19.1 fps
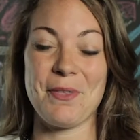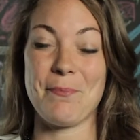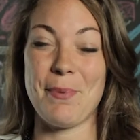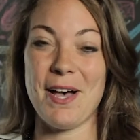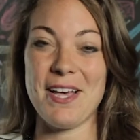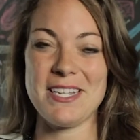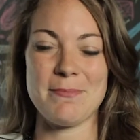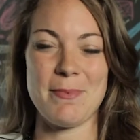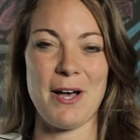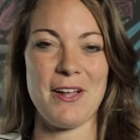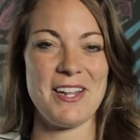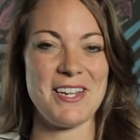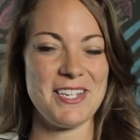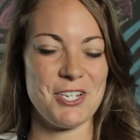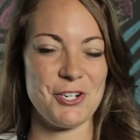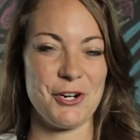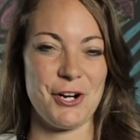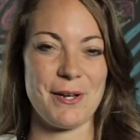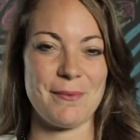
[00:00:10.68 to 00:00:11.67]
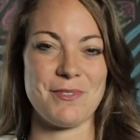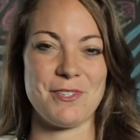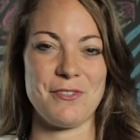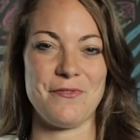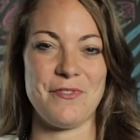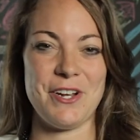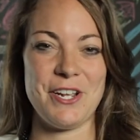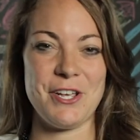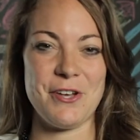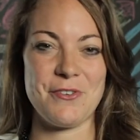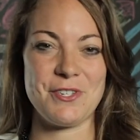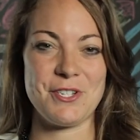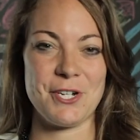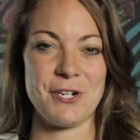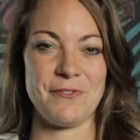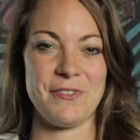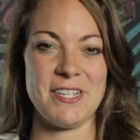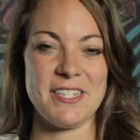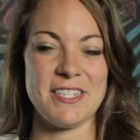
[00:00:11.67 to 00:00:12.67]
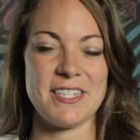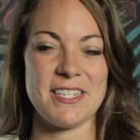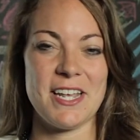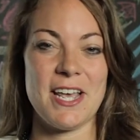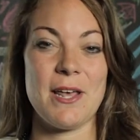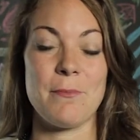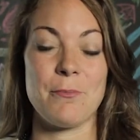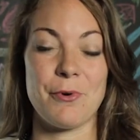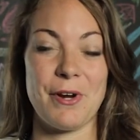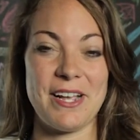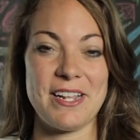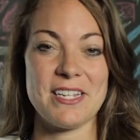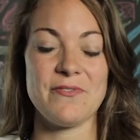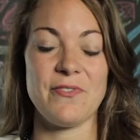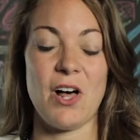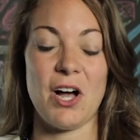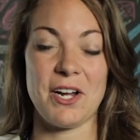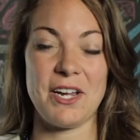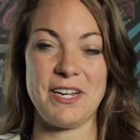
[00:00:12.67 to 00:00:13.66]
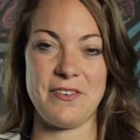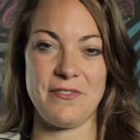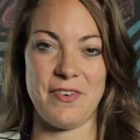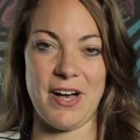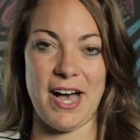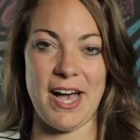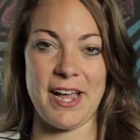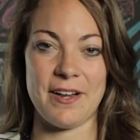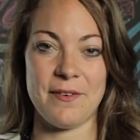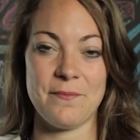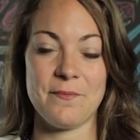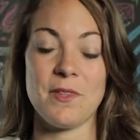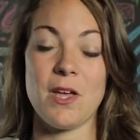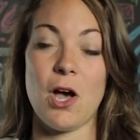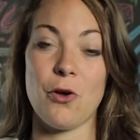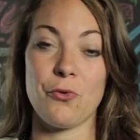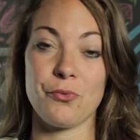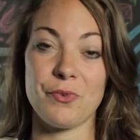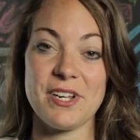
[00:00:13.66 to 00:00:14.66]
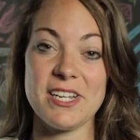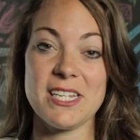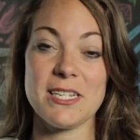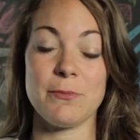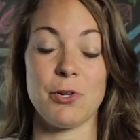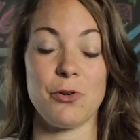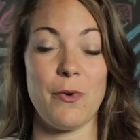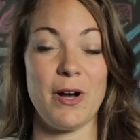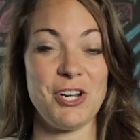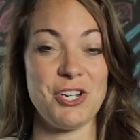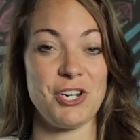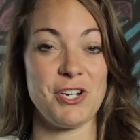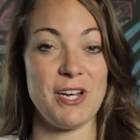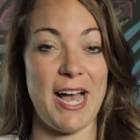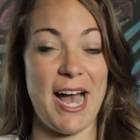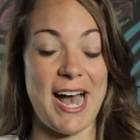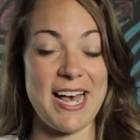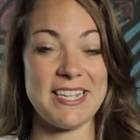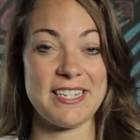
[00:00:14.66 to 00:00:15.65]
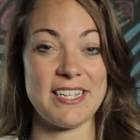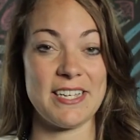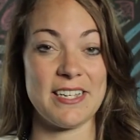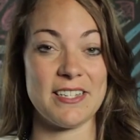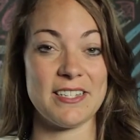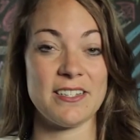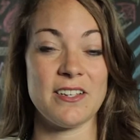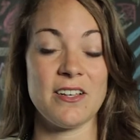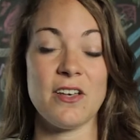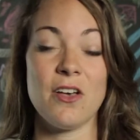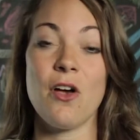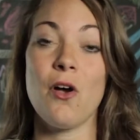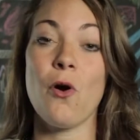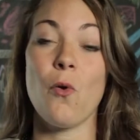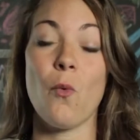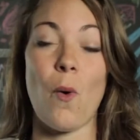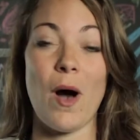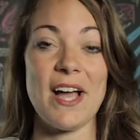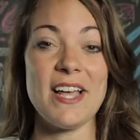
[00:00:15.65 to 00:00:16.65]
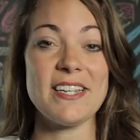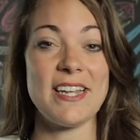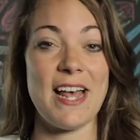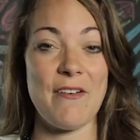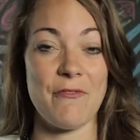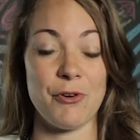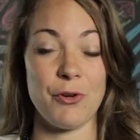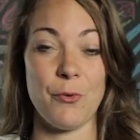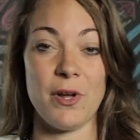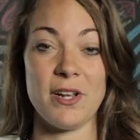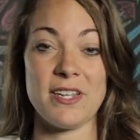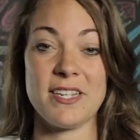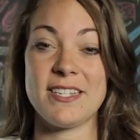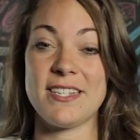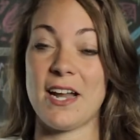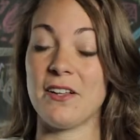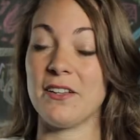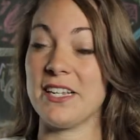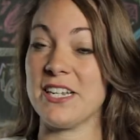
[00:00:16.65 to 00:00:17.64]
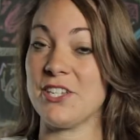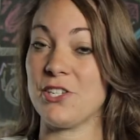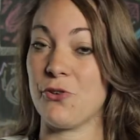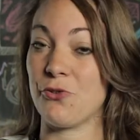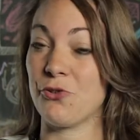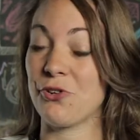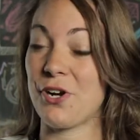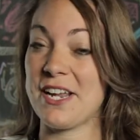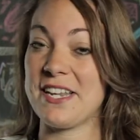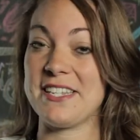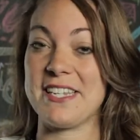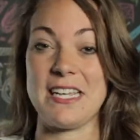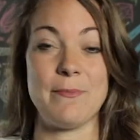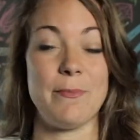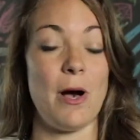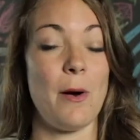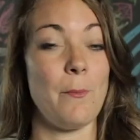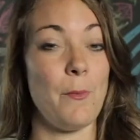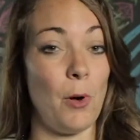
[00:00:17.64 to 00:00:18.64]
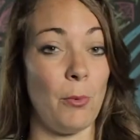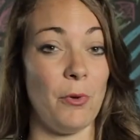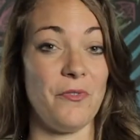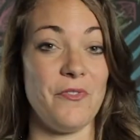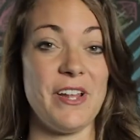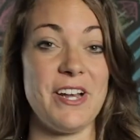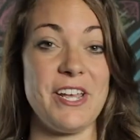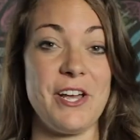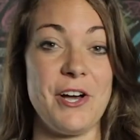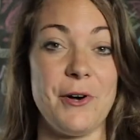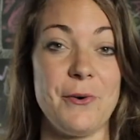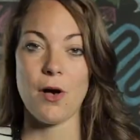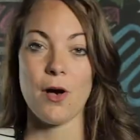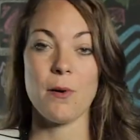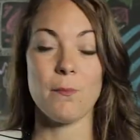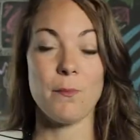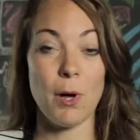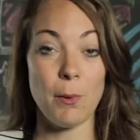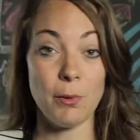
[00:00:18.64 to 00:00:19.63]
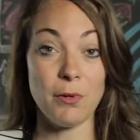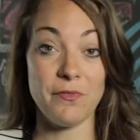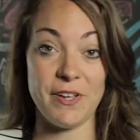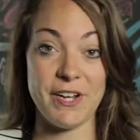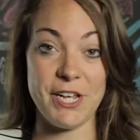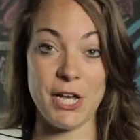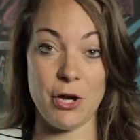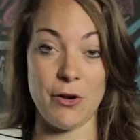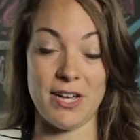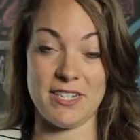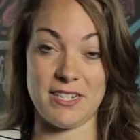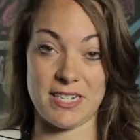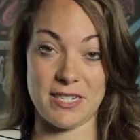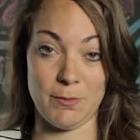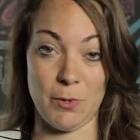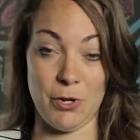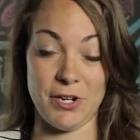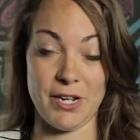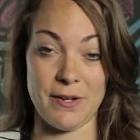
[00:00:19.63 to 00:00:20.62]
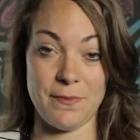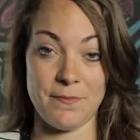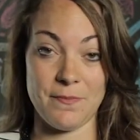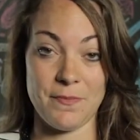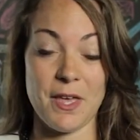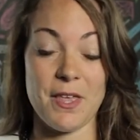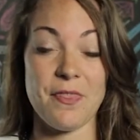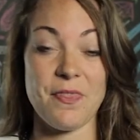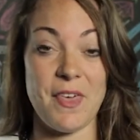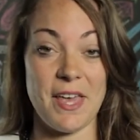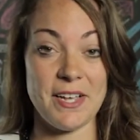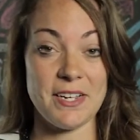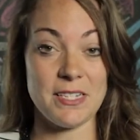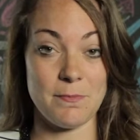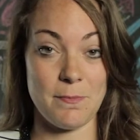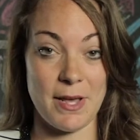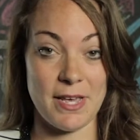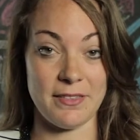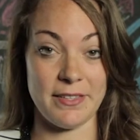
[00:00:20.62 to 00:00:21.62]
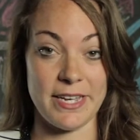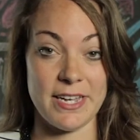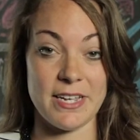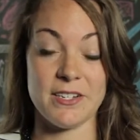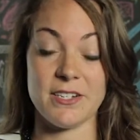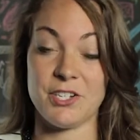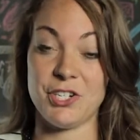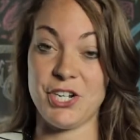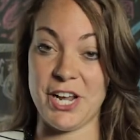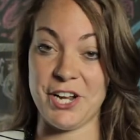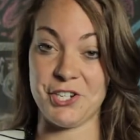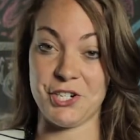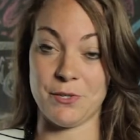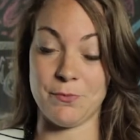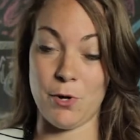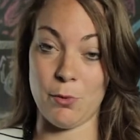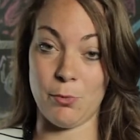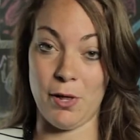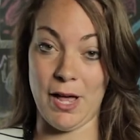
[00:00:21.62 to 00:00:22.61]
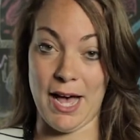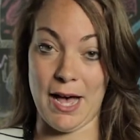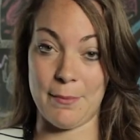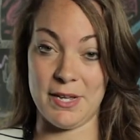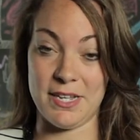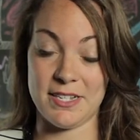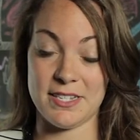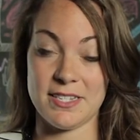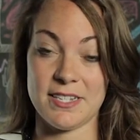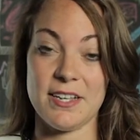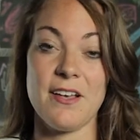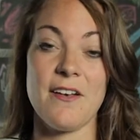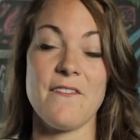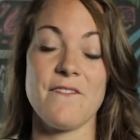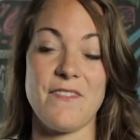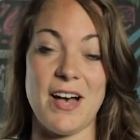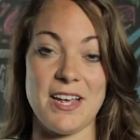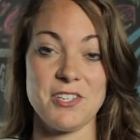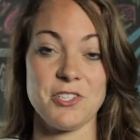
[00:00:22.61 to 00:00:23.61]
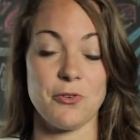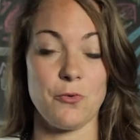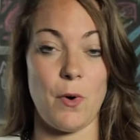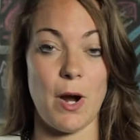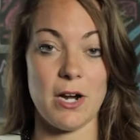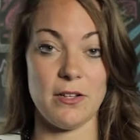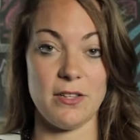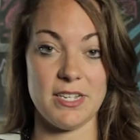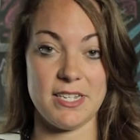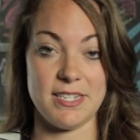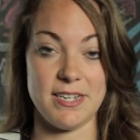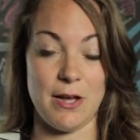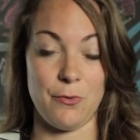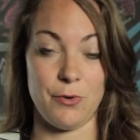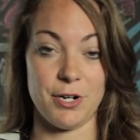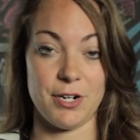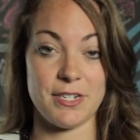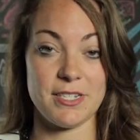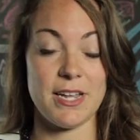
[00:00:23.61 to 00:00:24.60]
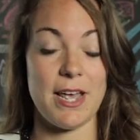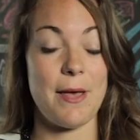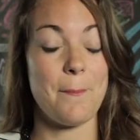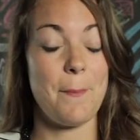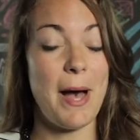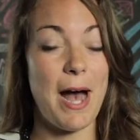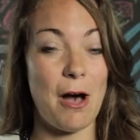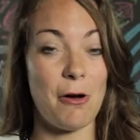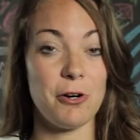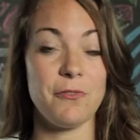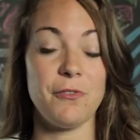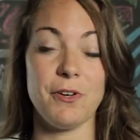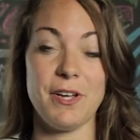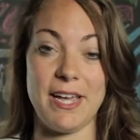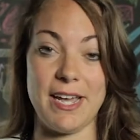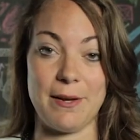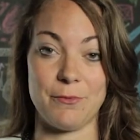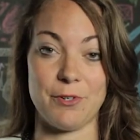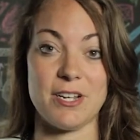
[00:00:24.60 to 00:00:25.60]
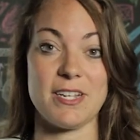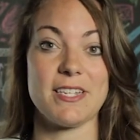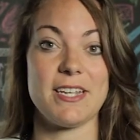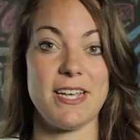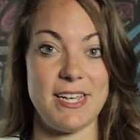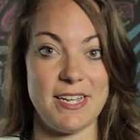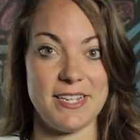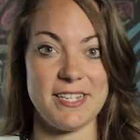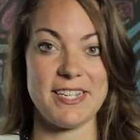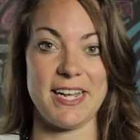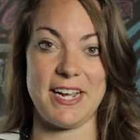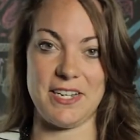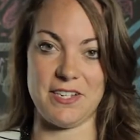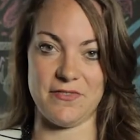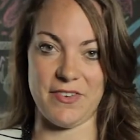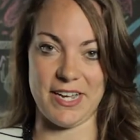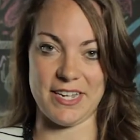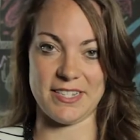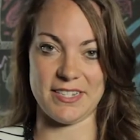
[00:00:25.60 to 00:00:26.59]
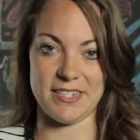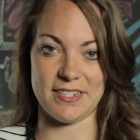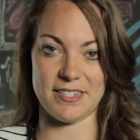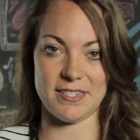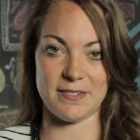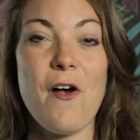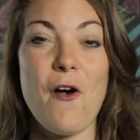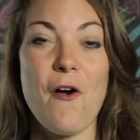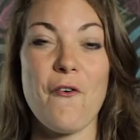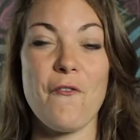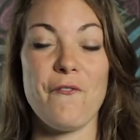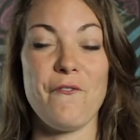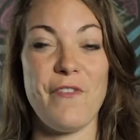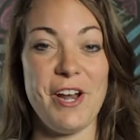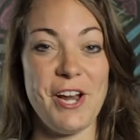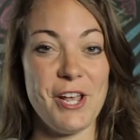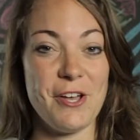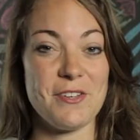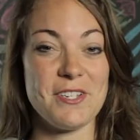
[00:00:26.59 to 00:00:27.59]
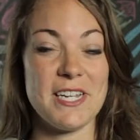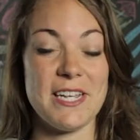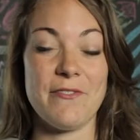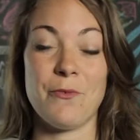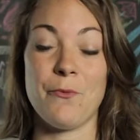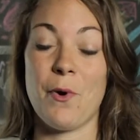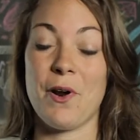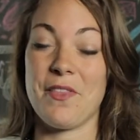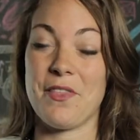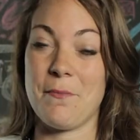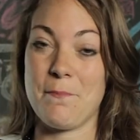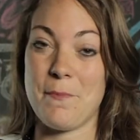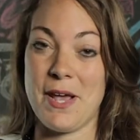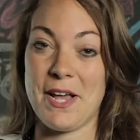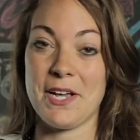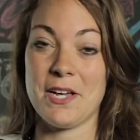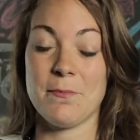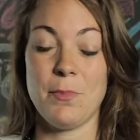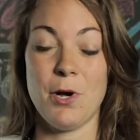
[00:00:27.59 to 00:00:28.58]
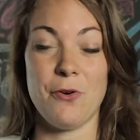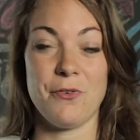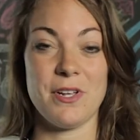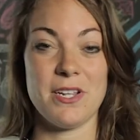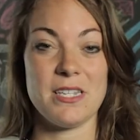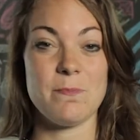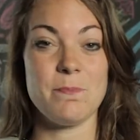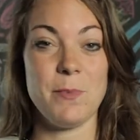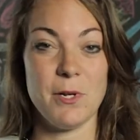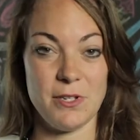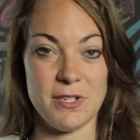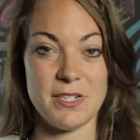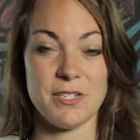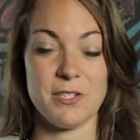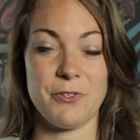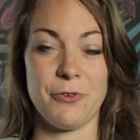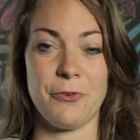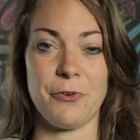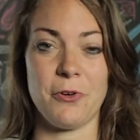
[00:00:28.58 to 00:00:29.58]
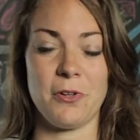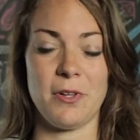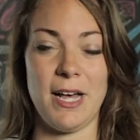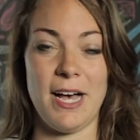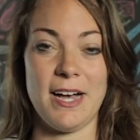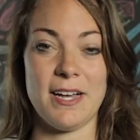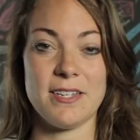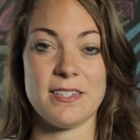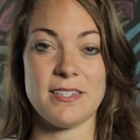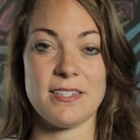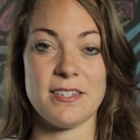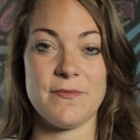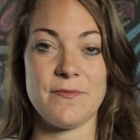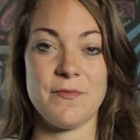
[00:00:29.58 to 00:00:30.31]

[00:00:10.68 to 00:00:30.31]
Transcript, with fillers: buzz about Instagram's new video service and brands flocking to Vine, a reasonable question to ask is, why is everyone suddenly so crazy about mobile video? Mobile video has exploded, thanks mainly to changing mobile habits, faster wireless networks, and powerful cameras inside devices. Video is even one of the main components built into Google Glass.